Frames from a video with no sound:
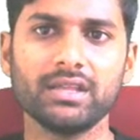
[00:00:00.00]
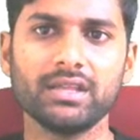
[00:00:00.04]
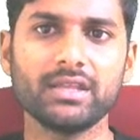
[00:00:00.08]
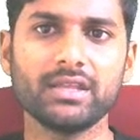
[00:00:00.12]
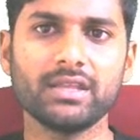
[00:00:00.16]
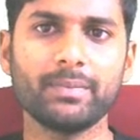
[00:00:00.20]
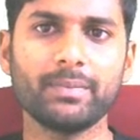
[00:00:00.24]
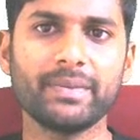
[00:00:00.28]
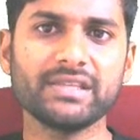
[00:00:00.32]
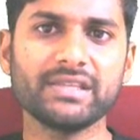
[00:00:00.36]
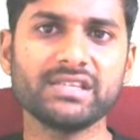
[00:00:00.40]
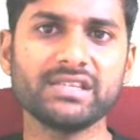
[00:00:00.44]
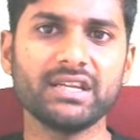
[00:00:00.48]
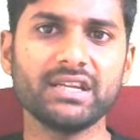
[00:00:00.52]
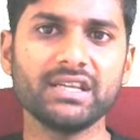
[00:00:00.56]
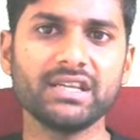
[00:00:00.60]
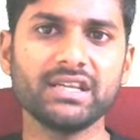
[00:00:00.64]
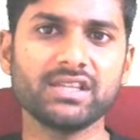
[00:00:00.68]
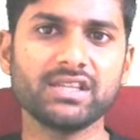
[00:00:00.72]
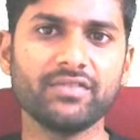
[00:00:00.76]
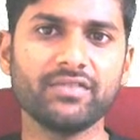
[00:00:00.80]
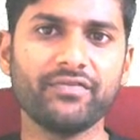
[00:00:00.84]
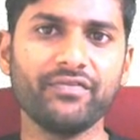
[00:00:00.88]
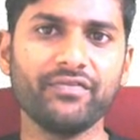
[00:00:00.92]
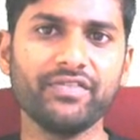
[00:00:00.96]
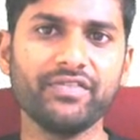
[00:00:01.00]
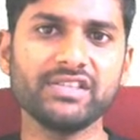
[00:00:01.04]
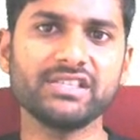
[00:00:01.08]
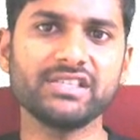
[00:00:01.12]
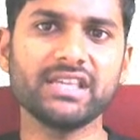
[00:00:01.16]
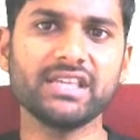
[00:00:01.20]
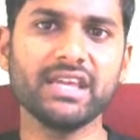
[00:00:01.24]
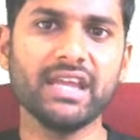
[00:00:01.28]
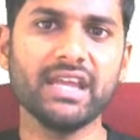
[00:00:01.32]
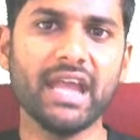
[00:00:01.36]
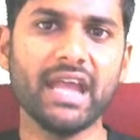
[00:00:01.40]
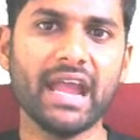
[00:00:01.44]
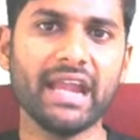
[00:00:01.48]
The present age of
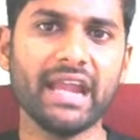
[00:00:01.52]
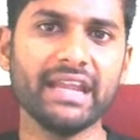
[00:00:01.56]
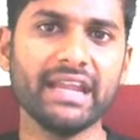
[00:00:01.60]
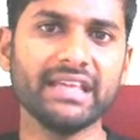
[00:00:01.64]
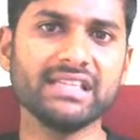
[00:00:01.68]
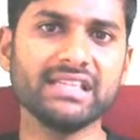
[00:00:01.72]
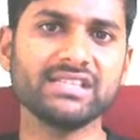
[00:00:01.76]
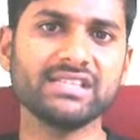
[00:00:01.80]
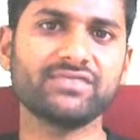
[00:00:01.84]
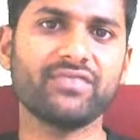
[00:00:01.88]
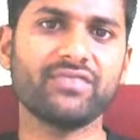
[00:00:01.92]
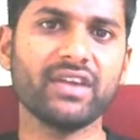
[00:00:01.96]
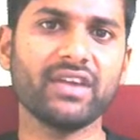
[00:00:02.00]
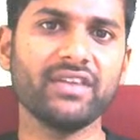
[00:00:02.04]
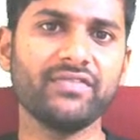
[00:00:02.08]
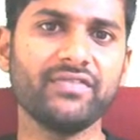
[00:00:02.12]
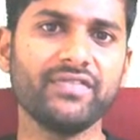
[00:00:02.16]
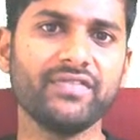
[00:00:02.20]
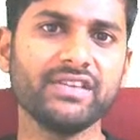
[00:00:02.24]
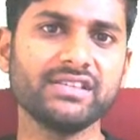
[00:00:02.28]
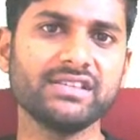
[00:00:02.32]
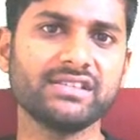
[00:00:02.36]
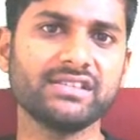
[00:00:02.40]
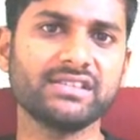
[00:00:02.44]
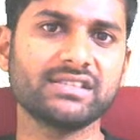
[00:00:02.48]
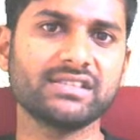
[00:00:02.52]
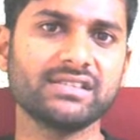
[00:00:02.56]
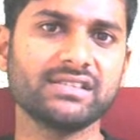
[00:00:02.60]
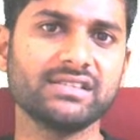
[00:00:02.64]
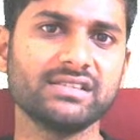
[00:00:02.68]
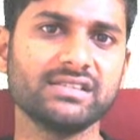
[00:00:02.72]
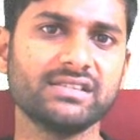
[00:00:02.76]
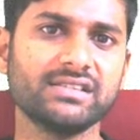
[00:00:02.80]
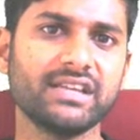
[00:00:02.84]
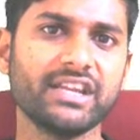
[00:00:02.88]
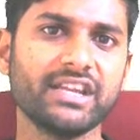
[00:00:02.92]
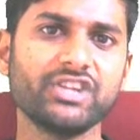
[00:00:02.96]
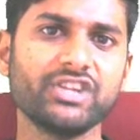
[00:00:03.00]
Vijay and his wife is
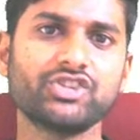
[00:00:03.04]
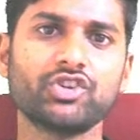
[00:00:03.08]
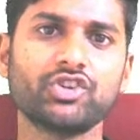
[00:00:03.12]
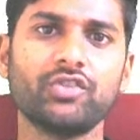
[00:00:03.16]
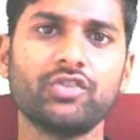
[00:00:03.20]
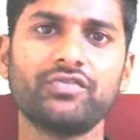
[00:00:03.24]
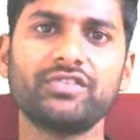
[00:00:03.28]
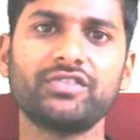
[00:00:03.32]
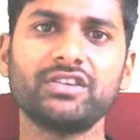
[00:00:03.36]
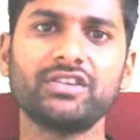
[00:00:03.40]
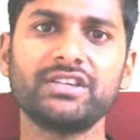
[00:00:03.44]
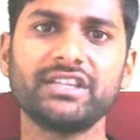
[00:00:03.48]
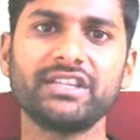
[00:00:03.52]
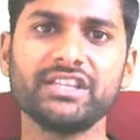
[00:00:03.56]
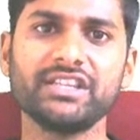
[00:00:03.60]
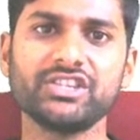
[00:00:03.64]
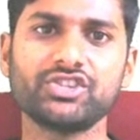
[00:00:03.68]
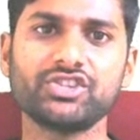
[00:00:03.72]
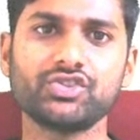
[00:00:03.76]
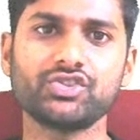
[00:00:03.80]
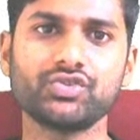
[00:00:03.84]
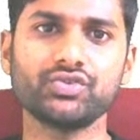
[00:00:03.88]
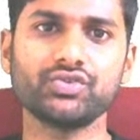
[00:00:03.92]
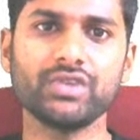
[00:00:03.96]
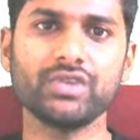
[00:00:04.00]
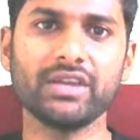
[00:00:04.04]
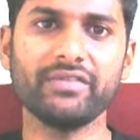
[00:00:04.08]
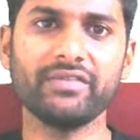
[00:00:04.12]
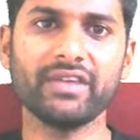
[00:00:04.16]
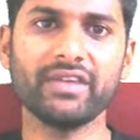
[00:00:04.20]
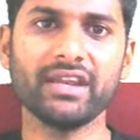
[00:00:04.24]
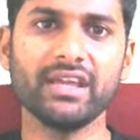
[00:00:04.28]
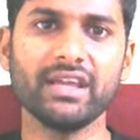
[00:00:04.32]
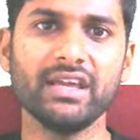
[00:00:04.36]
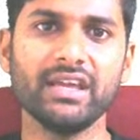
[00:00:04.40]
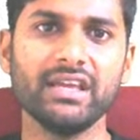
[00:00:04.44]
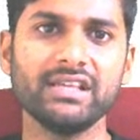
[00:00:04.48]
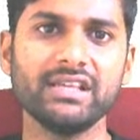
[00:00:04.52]
ratio of 13 is to
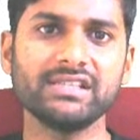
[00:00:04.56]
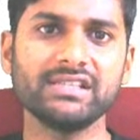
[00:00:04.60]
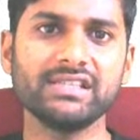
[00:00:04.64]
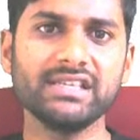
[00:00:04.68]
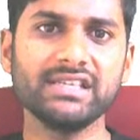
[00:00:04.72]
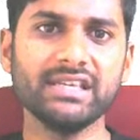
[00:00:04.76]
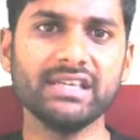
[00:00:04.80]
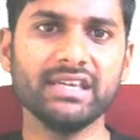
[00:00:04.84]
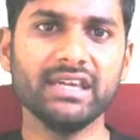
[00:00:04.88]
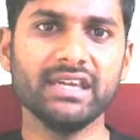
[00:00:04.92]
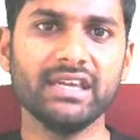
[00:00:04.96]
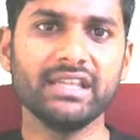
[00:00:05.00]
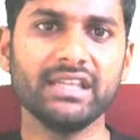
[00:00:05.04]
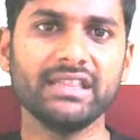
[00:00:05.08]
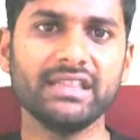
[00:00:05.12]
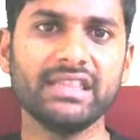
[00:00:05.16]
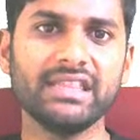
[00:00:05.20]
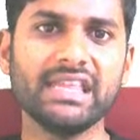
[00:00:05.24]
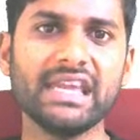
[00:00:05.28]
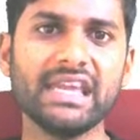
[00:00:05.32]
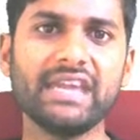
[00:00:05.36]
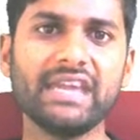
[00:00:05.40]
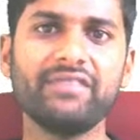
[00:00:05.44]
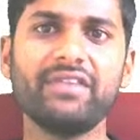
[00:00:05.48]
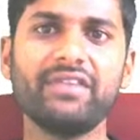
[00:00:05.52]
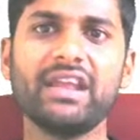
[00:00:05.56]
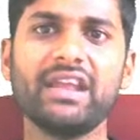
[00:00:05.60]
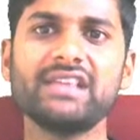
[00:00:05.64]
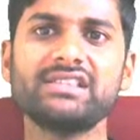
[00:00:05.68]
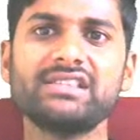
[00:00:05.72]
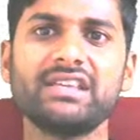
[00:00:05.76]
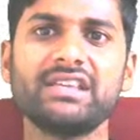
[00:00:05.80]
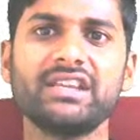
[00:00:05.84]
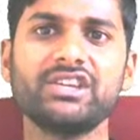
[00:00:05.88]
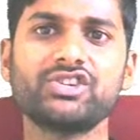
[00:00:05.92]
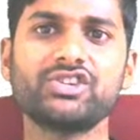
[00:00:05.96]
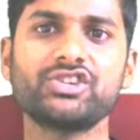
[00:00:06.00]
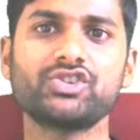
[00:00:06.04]
11. See, they given as
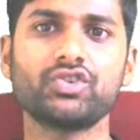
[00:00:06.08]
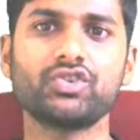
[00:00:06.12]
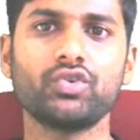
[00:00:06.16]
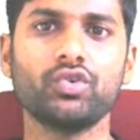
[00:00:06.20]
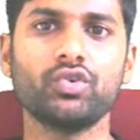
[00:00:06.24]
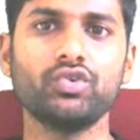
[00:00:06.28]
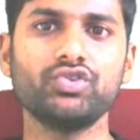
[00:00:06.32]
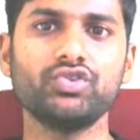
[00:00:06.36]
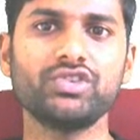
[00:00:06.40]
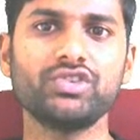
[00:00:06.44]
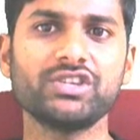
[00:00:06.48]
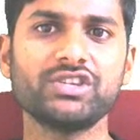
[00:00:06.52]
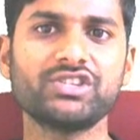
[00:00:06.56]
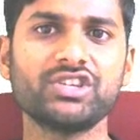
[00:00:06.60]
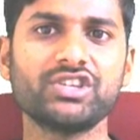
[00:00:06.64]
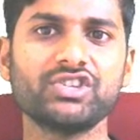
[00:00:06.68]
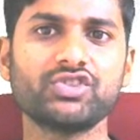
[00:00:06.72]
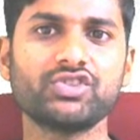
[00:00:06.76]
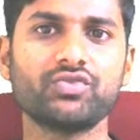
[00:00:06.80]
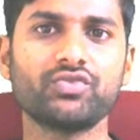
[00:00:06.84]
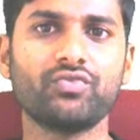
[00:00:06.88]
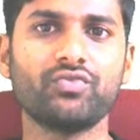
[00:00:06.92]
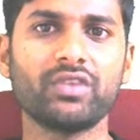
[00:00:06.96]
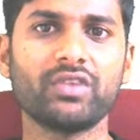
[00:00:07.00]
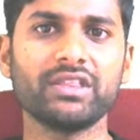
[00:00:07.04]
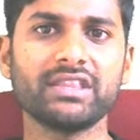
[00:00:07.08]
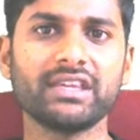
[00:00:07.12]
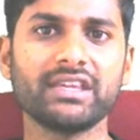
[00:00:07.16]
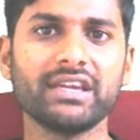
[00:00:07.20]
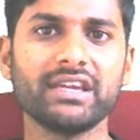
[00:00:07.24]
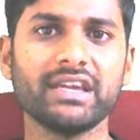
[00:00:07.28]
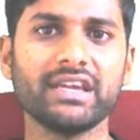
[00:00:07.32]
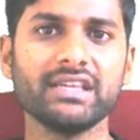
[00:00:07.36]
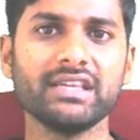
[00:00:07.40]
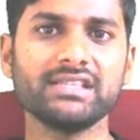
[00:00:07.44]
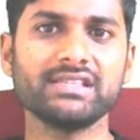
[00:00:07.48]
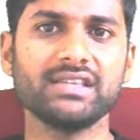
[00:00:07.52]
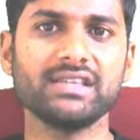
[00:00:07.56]
a ratio. You just assume one thing,
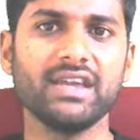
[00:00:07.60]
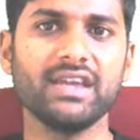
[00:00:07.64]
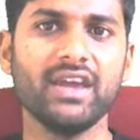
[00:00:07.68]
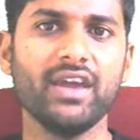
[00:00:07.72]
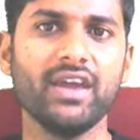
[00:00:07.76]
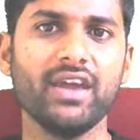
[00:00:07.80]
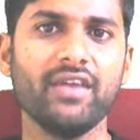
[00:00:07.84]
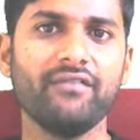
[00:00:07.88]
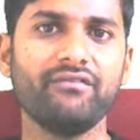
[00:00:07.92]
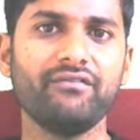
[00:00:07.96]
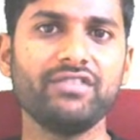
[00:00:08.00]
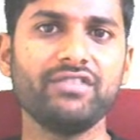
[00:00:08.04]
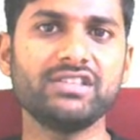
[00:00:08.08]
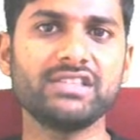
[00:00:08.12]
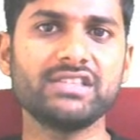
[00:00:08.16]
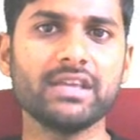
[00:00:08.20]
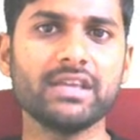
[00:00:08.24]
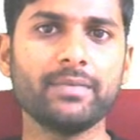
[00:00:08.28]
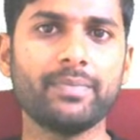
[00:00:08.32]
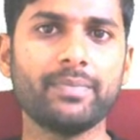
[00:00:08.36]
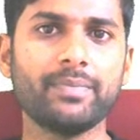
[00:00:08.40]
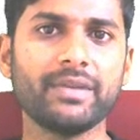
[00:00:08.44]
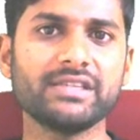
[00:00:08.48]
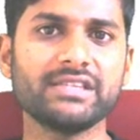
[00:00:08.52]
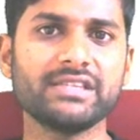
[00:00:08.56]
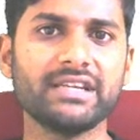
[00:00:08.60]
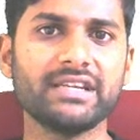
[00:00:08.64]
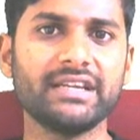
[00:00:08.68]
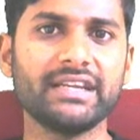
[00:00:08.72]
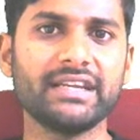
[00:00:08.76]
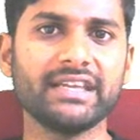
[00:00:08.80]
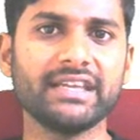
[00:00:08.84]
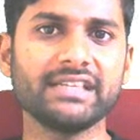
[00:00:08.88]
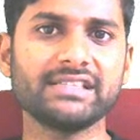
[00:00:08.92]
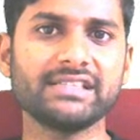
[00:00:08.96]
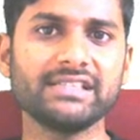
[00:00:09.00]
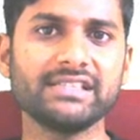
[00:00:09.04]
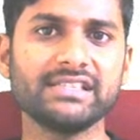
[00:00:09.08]
guys. Vijay
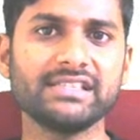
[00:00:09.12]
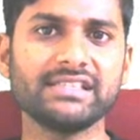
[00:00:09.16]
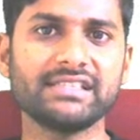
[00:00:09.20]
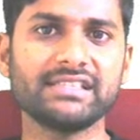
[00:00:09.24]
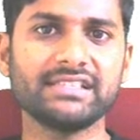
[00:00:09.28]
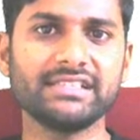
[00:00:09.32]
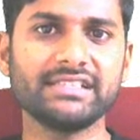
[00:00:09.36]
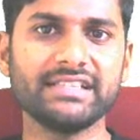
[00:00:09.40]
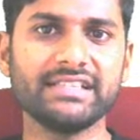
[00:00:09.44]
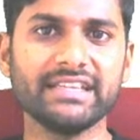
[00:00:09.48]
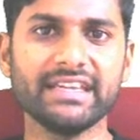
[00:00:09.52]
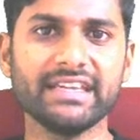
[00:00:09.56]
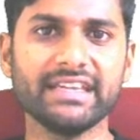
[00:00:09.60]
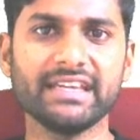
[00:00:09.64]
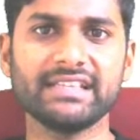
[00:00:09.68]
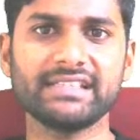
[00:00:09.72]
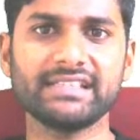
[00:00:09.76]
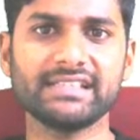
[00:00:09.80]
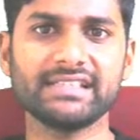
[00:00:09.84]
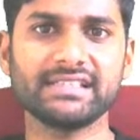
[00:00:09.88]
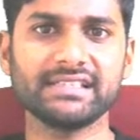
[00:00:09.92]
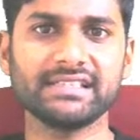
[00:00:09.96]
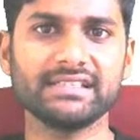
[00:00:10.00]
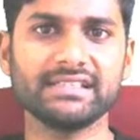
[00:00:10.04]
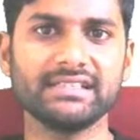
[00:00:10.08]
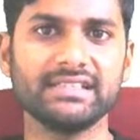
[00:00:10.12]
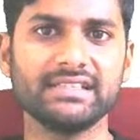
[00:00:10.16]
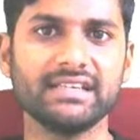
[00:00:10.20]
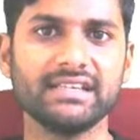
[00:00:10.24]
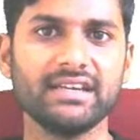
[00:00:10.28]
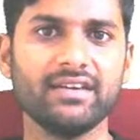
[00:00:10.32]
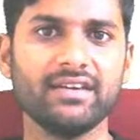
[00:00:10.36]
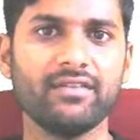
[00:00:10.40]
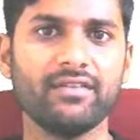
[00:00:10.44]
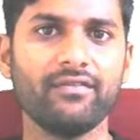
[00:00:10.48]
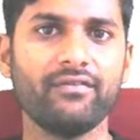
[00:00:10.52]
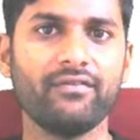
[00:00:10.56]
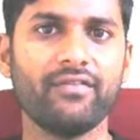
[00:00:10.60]
present age is 30x.
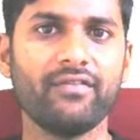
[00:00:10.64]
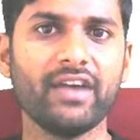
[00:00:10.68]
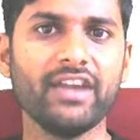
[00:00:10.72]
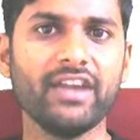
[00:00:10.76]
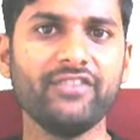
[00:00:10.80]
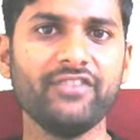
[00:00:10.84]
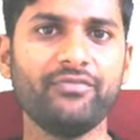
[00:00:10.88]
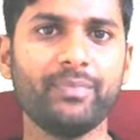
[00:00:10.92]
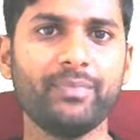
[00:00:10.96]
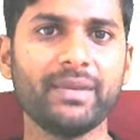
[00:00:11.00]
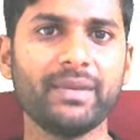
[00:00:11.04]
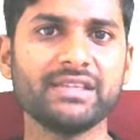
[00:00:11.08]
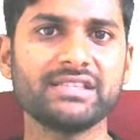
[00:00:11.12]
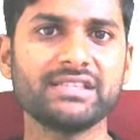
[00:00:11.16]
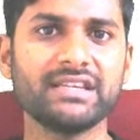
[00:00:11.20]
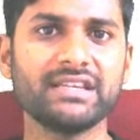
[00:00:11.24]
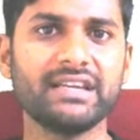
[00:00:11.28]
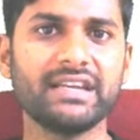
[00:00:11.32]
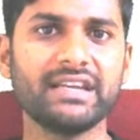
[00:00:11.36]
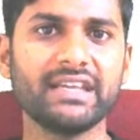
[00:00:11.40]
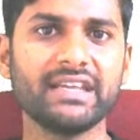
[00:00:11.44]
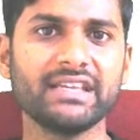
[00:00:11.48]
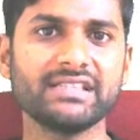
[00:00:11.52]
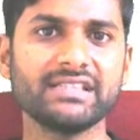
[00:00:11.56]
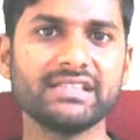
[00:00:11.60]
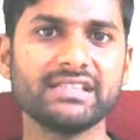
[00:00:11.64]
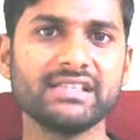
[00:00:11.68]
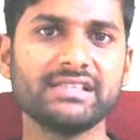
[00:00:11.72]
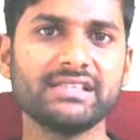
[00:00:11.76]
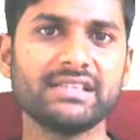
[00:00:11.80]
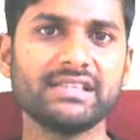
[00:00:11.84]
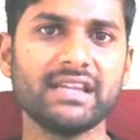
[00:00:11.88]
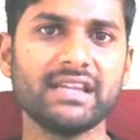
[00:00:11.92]
Wife present age is